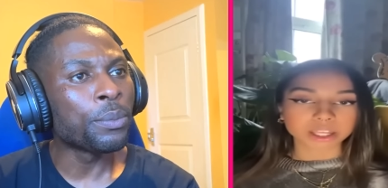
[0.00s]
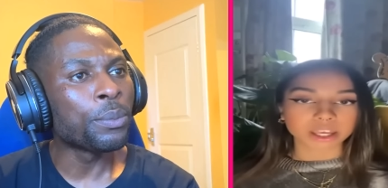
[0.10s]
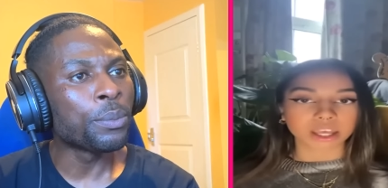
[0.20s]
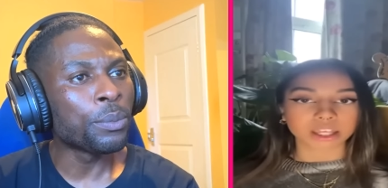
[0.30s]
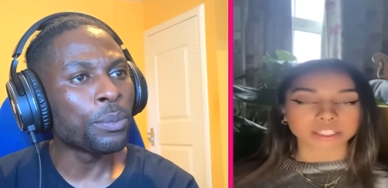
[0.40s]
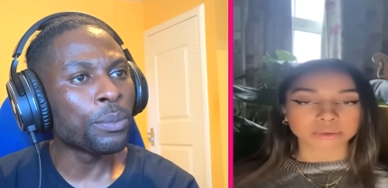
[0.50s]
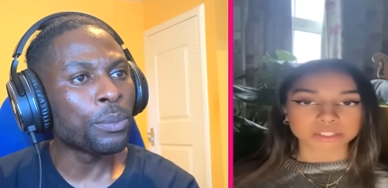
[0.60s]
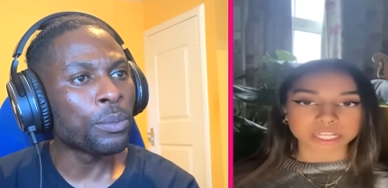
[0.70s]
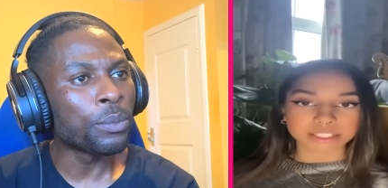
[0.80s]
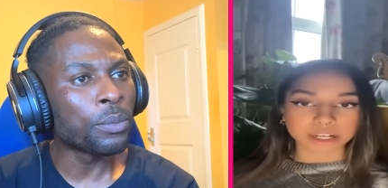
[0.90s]
Speaker 1: and they were
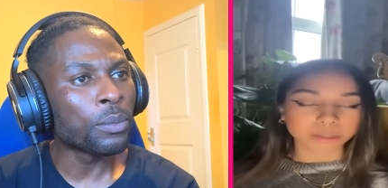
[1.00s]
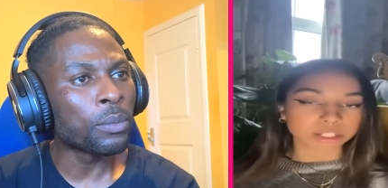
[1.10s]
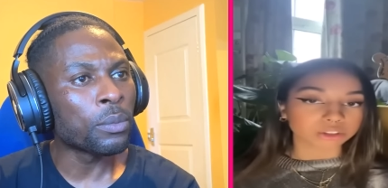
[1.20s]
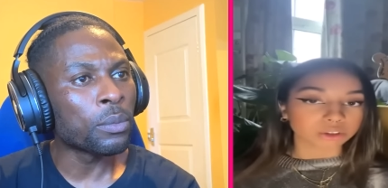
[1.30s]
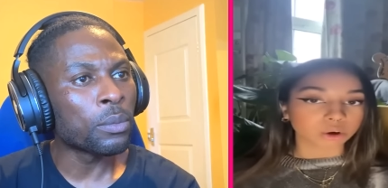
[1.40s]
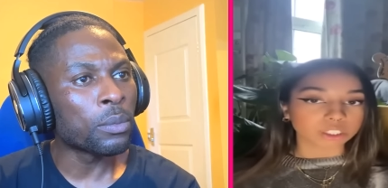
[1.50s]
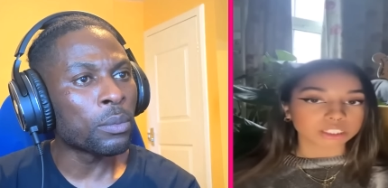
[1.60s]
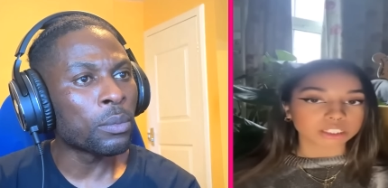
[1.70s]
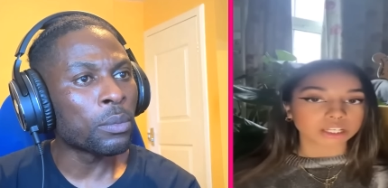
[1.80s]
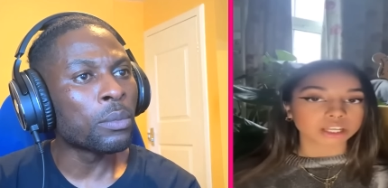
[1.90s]
sat down by a new
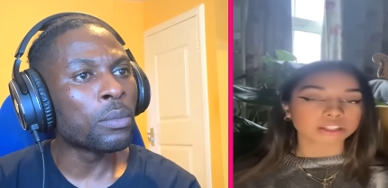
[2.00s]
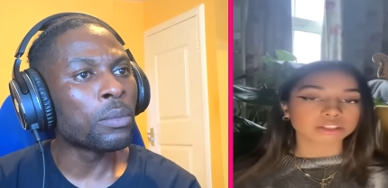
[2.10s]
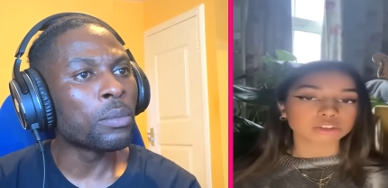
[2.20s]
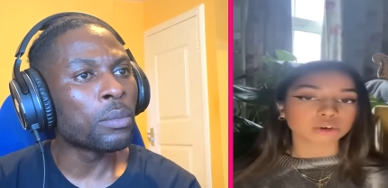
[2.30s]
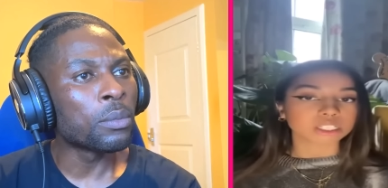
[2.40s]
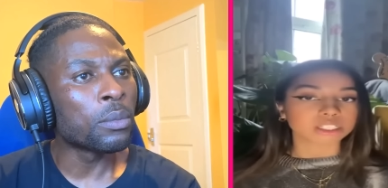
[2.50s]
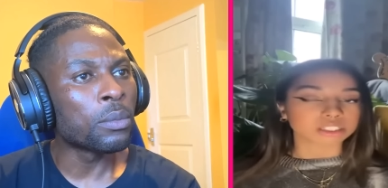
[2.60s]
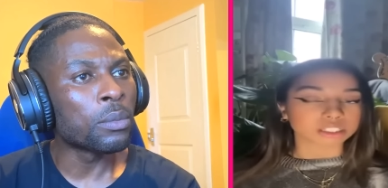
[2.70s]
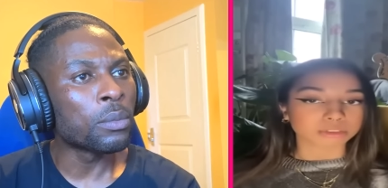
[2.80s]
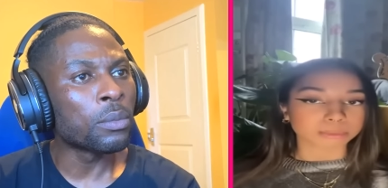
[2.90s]
colleague. The new colleague
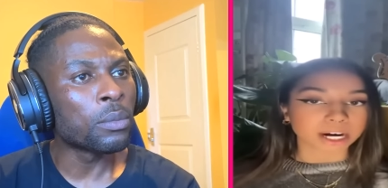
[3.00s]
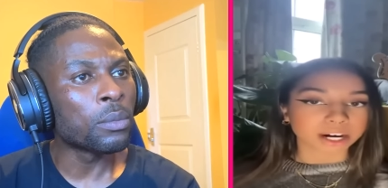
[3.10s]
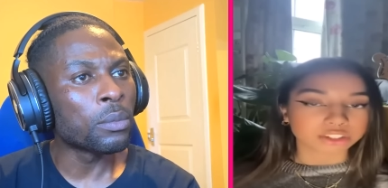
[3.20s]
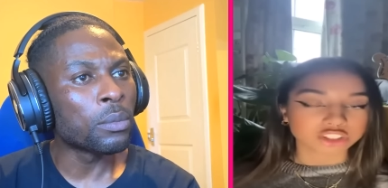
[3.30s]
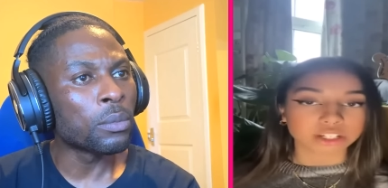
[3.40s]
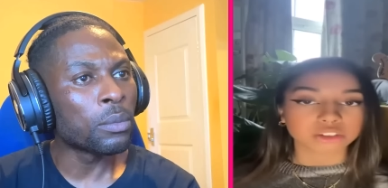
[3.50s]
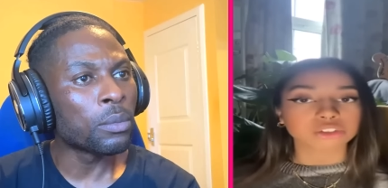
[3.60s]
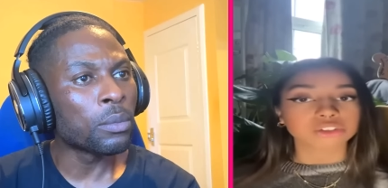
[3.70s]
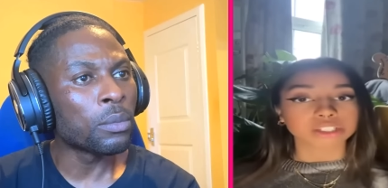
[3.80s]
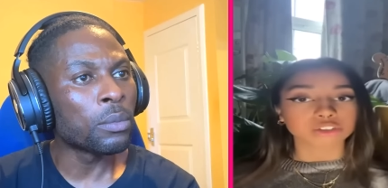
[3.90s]
didn't give them a high chair.
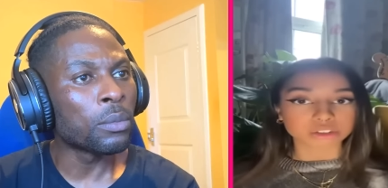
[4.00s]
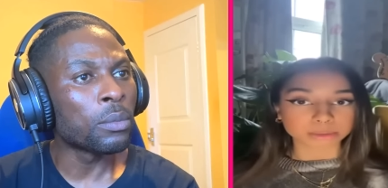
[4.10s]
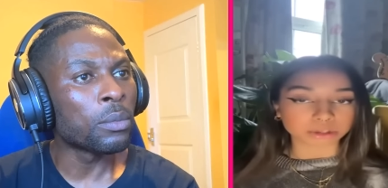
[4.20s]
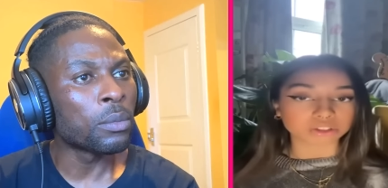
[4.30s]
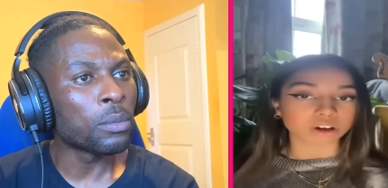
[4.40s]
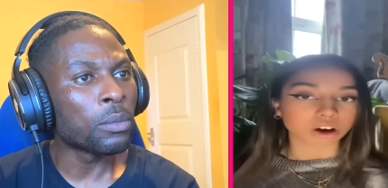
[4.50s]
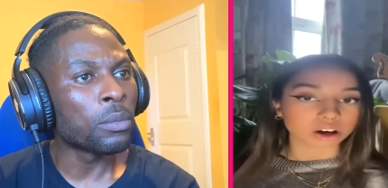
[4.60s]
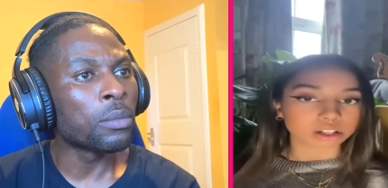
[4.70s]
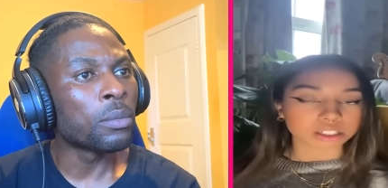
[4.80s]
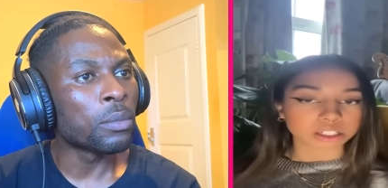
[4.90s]
Usually you're supposed to
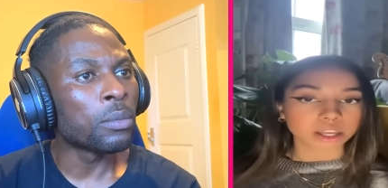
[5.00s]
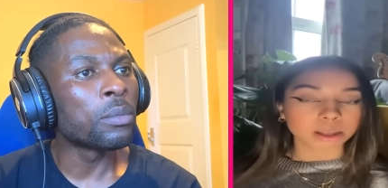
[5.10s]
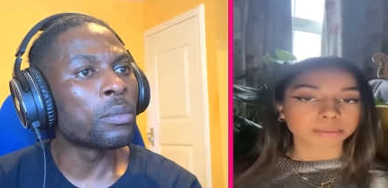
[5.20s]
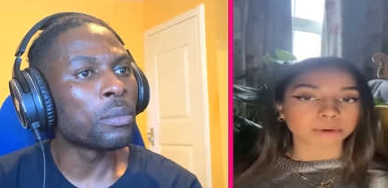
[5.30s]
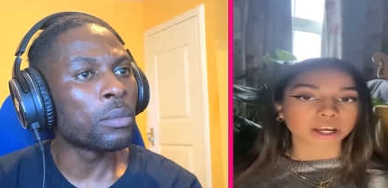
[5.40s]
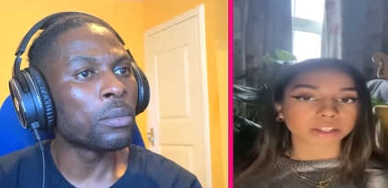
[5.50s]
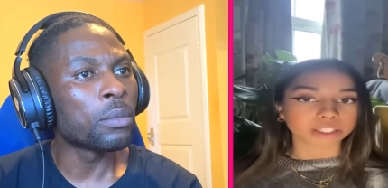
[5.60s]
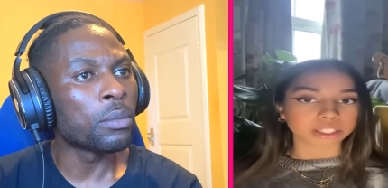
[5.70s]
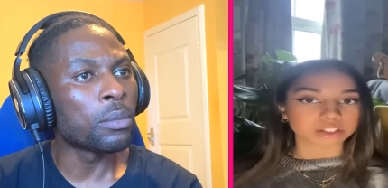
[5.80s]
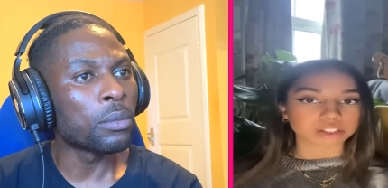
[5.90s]
ask, but I
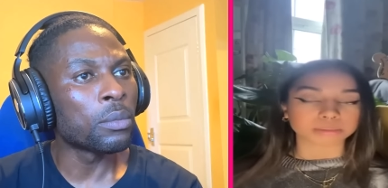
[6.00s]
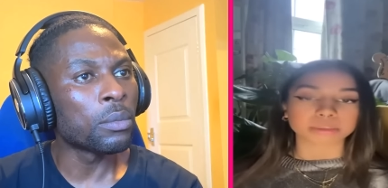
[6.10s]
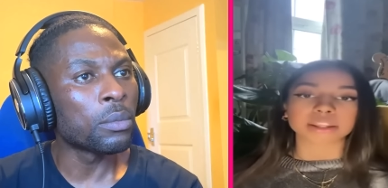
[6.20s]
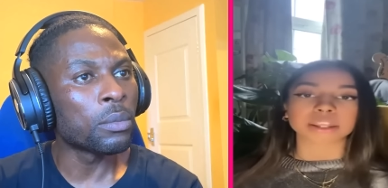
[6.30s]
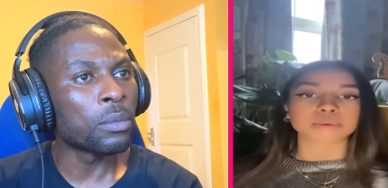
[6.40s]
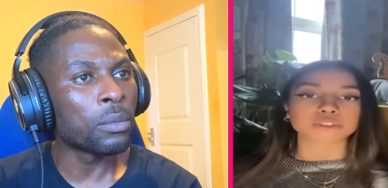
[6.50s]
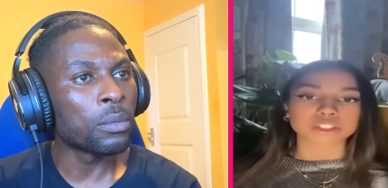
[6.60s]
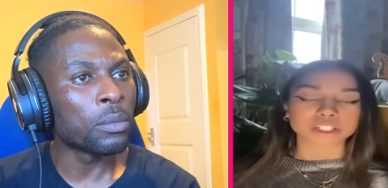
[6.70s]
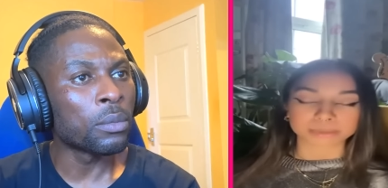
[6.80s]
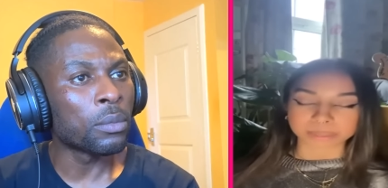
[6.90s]
think they assumed that they were
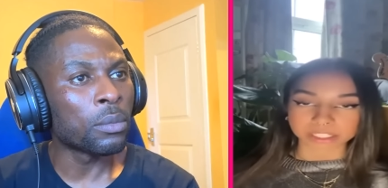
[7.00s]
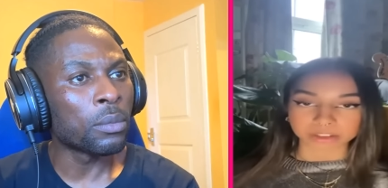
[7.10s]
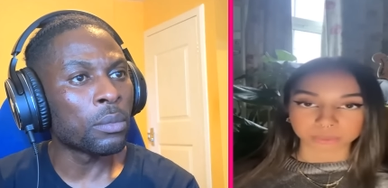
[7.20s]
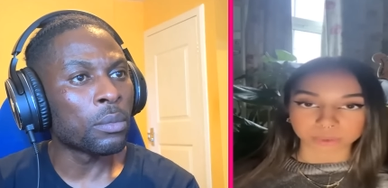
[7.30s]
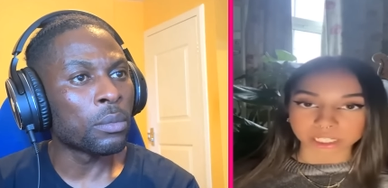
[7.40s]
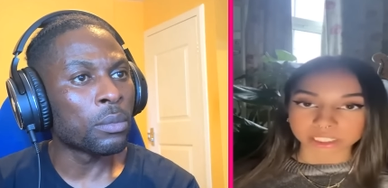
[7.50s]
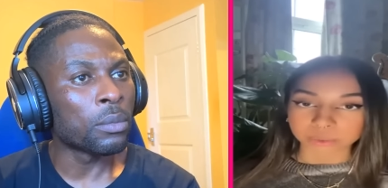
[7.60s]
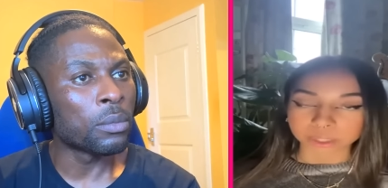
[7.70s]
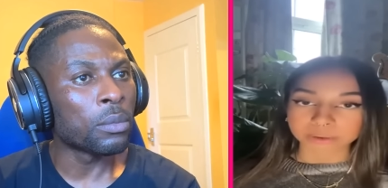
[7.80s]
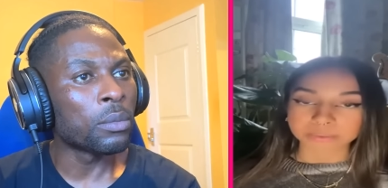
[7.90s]
just going to be given one
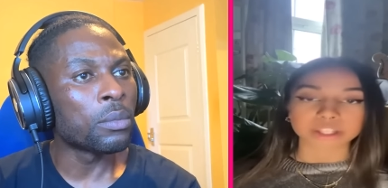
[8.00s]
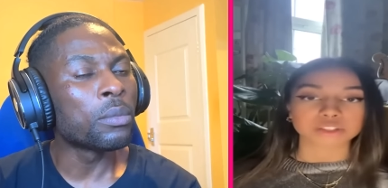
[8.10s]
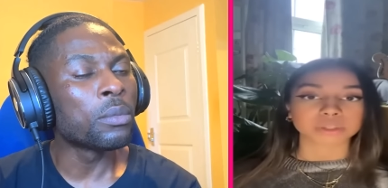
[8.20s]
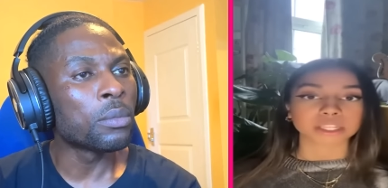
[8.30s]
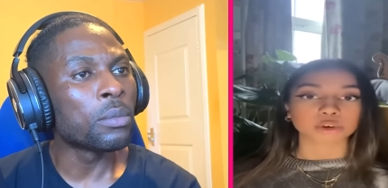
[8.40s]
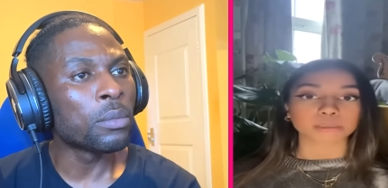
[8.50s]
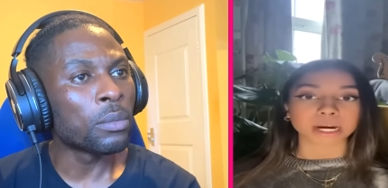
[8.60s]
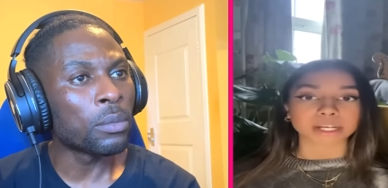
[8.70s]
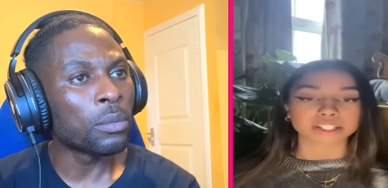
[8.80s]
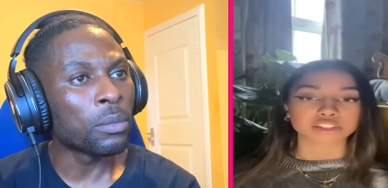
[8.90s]
anyway. That's when they got
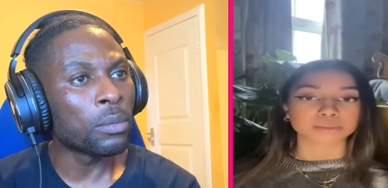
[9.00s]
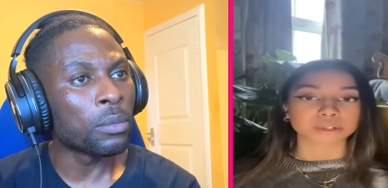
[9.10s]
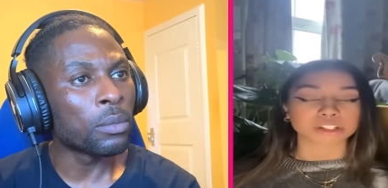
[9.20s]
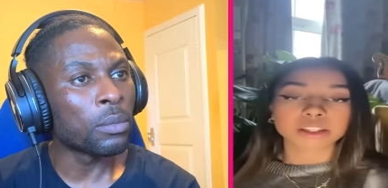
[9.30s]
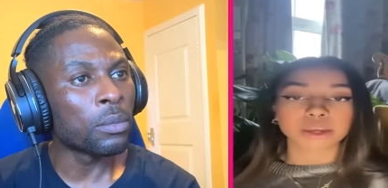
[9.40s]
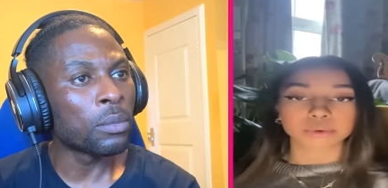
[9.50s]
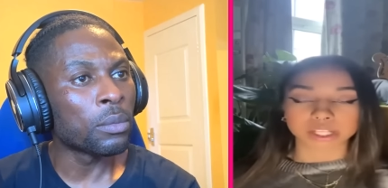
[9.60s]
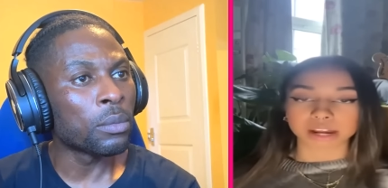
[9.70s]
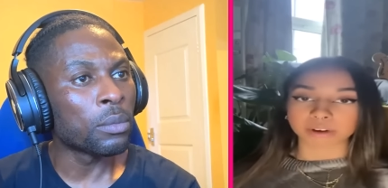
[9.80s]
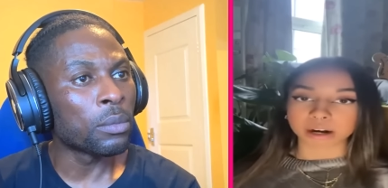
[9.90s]
my attention because they, they were
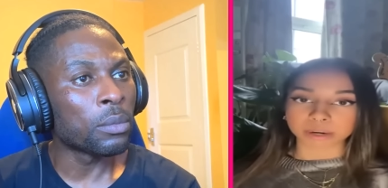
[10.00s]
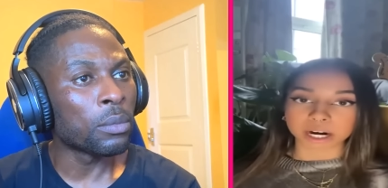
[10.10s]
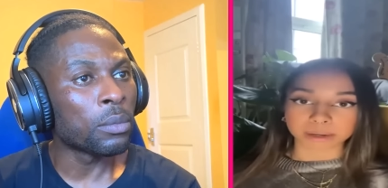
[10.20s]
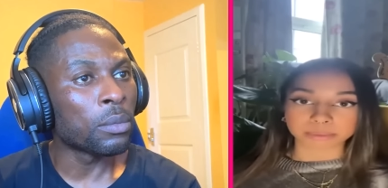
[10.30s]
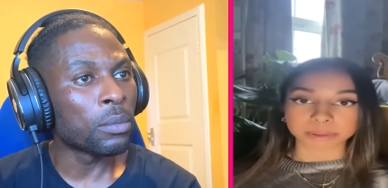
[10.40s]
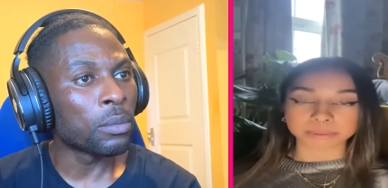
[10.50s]
sat right behind me.